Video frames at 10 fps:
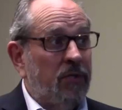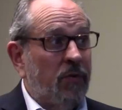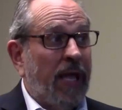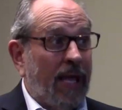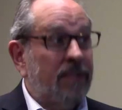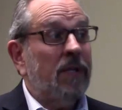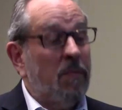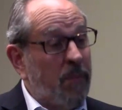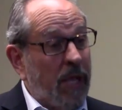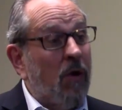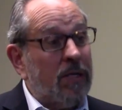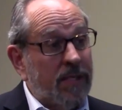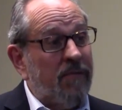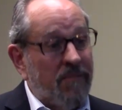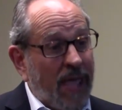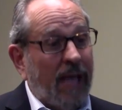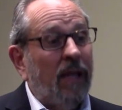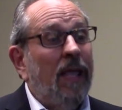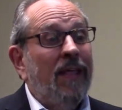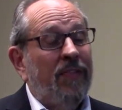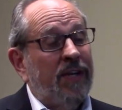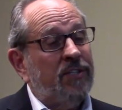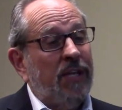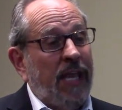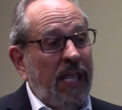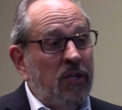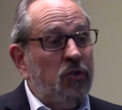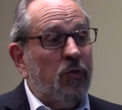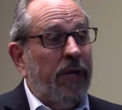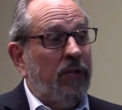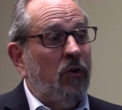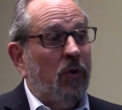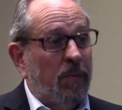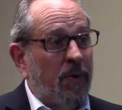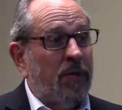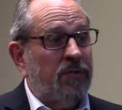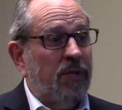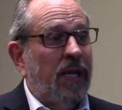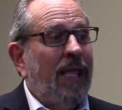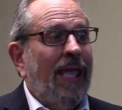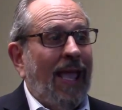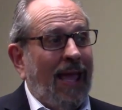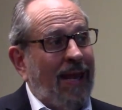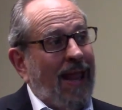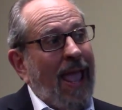injury accident because, in fact, there's an injury to your person and it